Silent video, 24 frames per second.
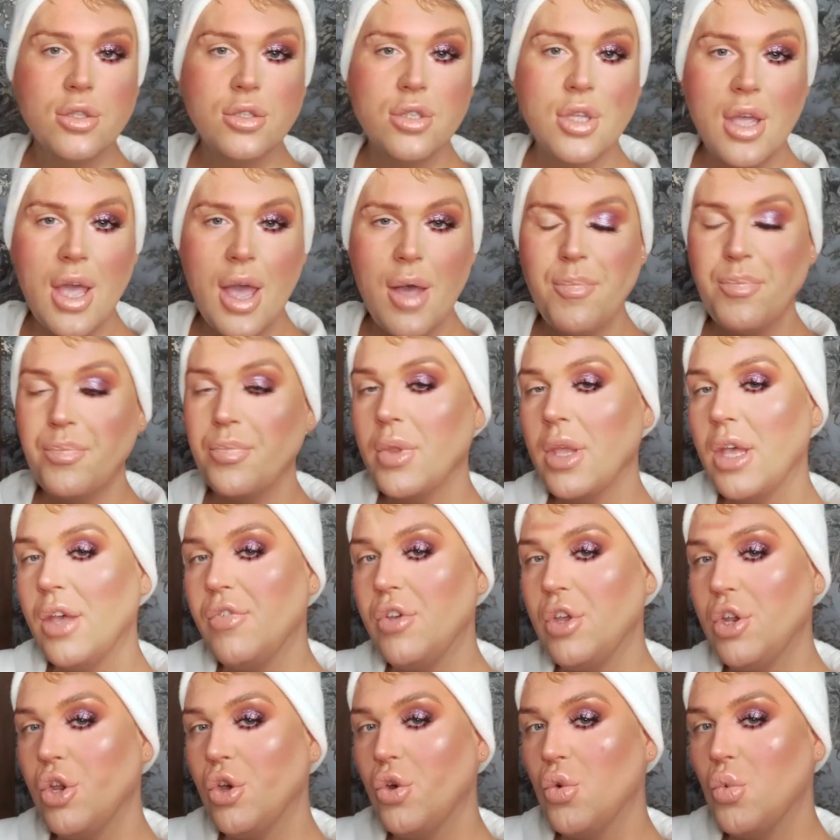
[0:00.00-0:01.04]
yeah, if
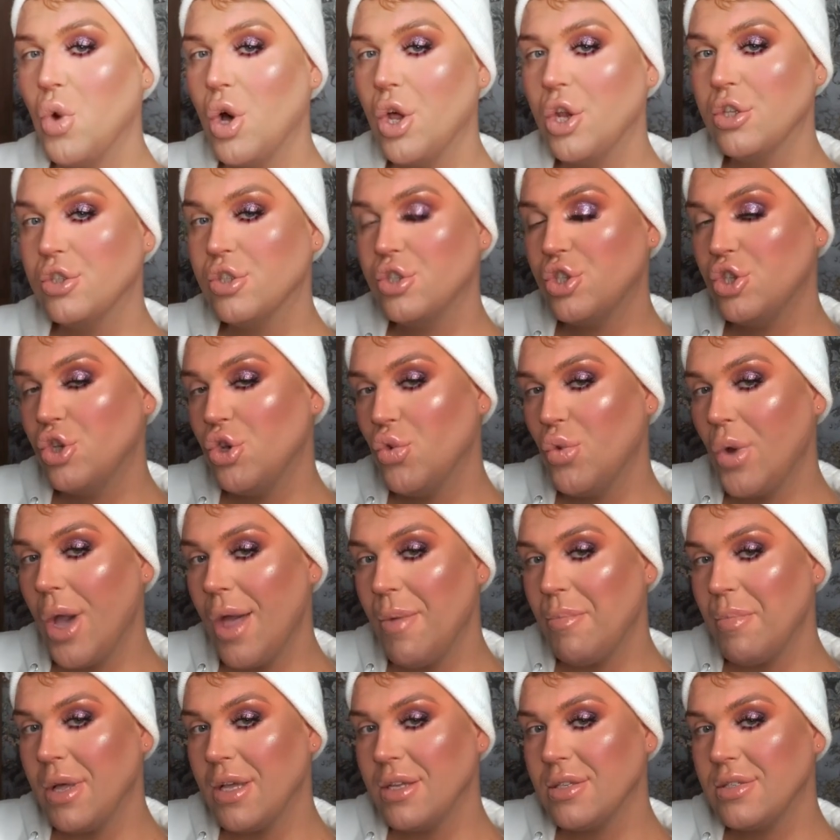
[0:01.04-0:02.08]
you do want
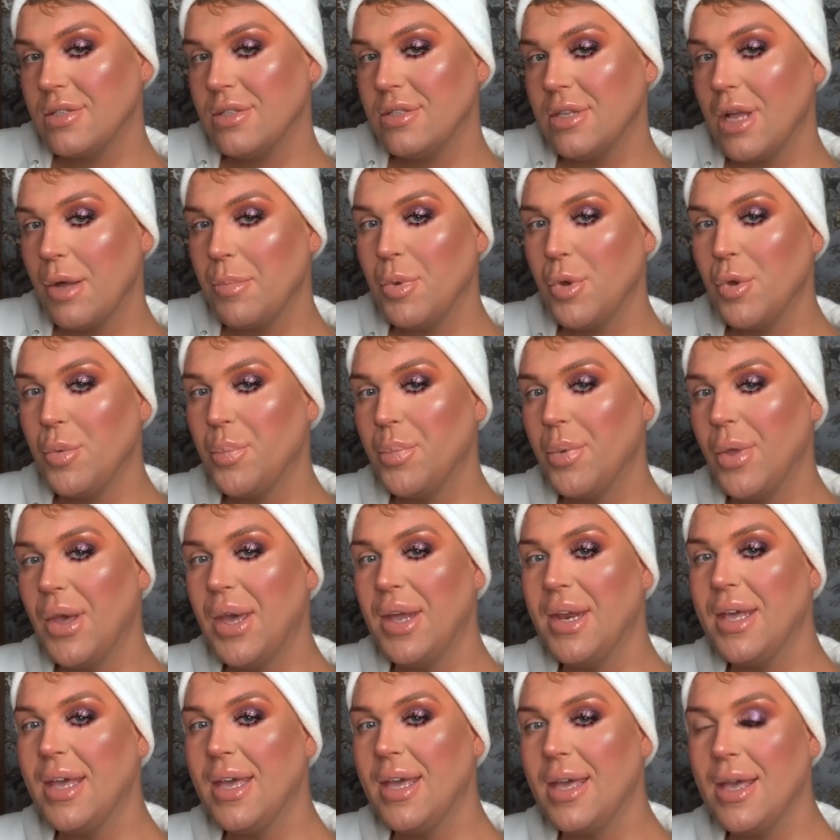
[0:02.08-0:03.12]
to snap up
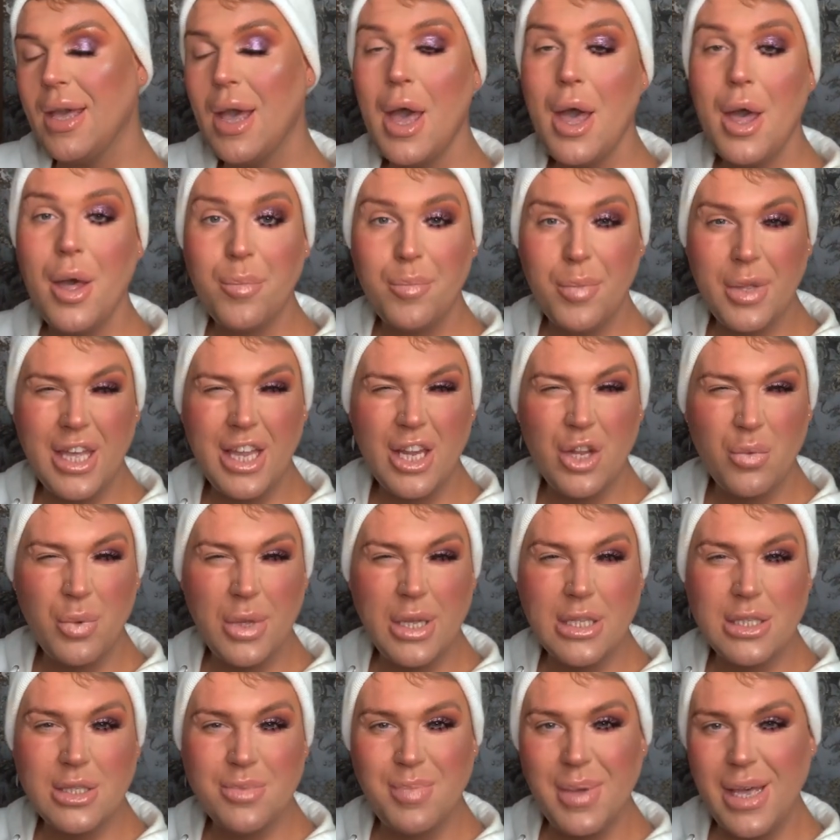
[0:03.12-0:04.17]
any
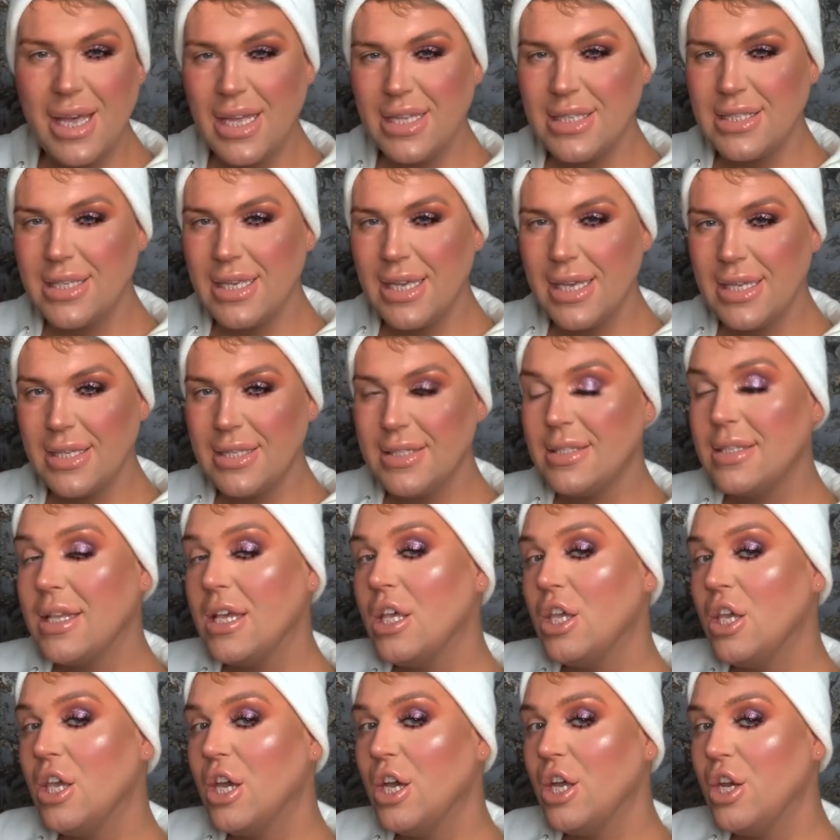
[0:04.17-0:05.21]
Plouise bases,
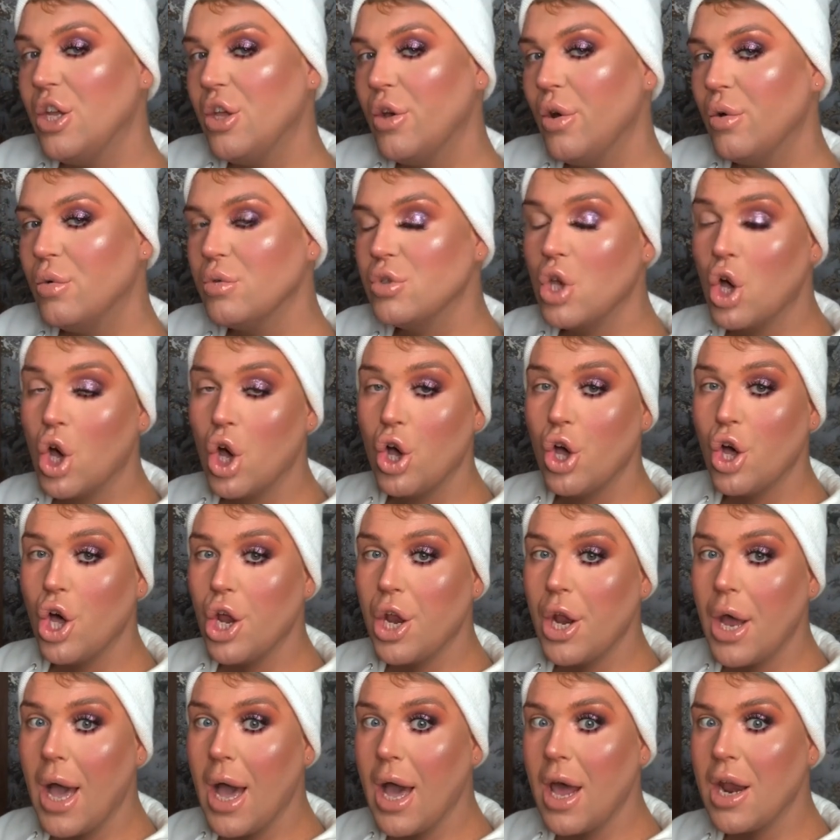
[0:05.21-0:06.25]
you can use
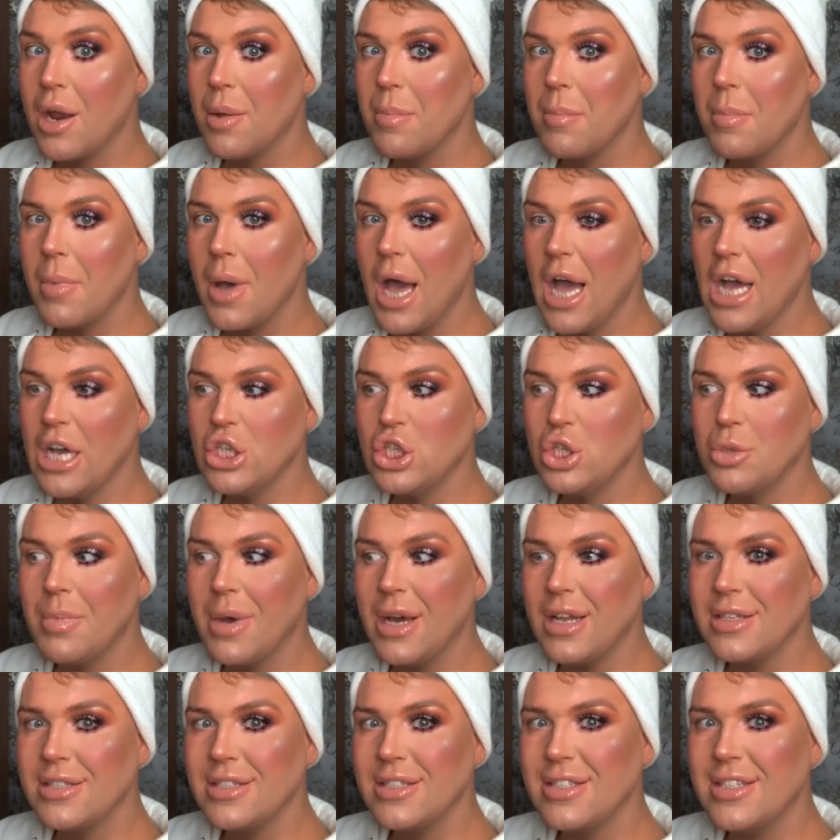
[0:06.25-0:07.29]
code
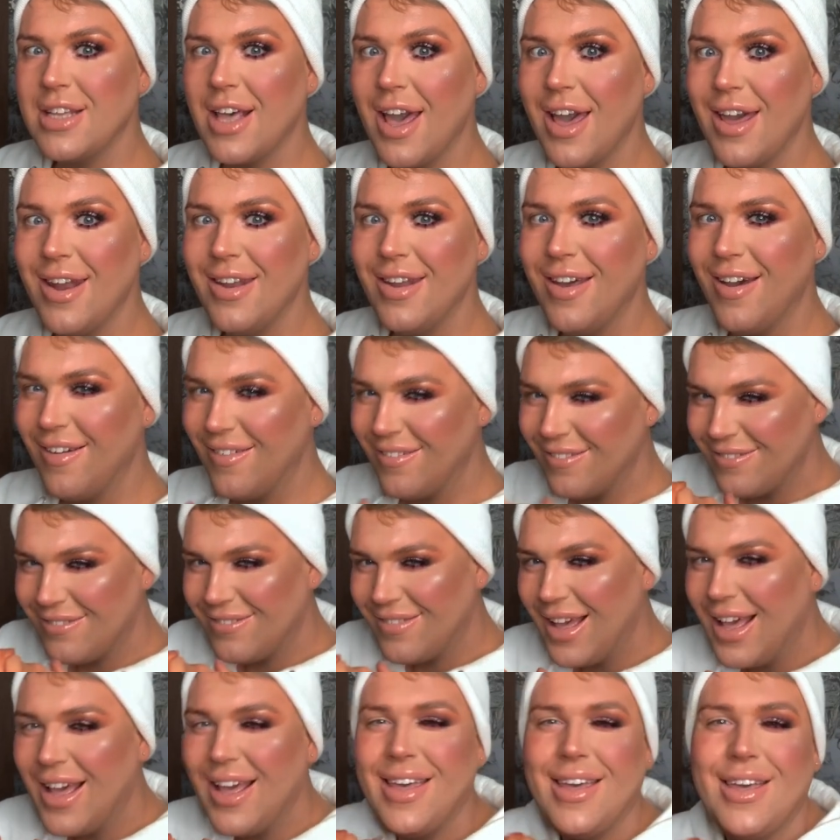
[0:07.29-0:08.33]
adamashman10.
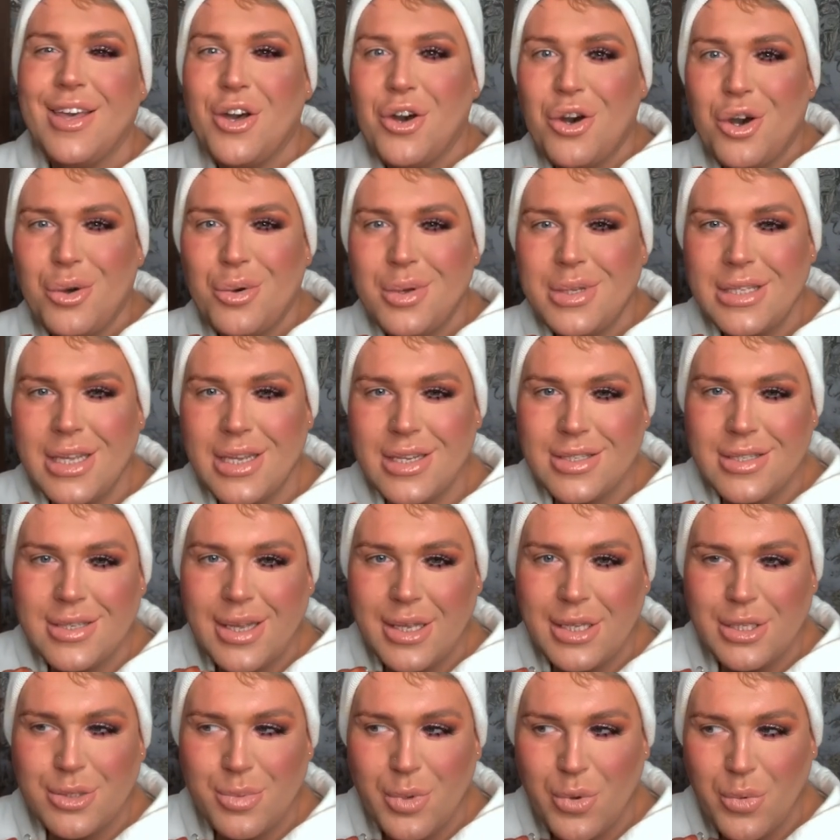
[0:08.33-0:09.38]
It always
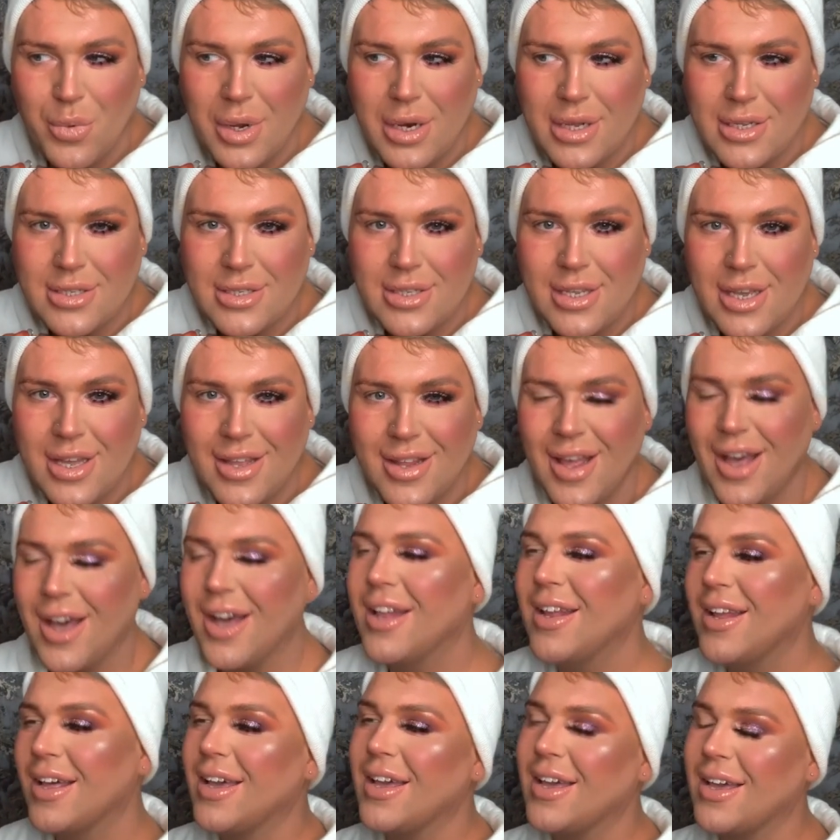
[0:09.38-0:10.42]
excites me when I say that,
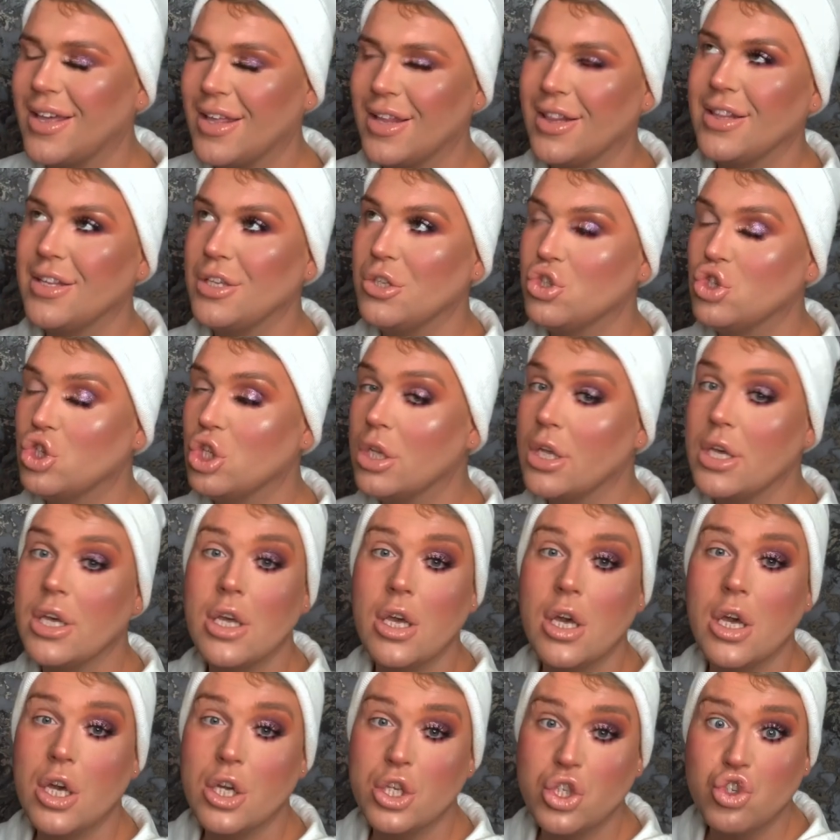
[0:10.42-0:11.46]
like
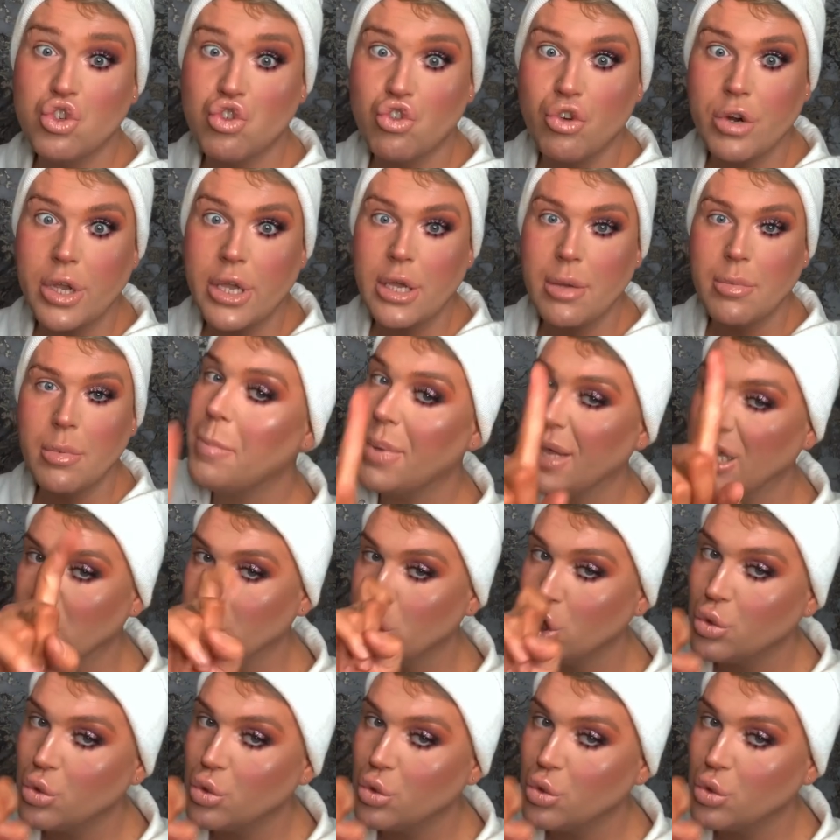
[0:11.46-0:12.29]
literally a dream. Bitch,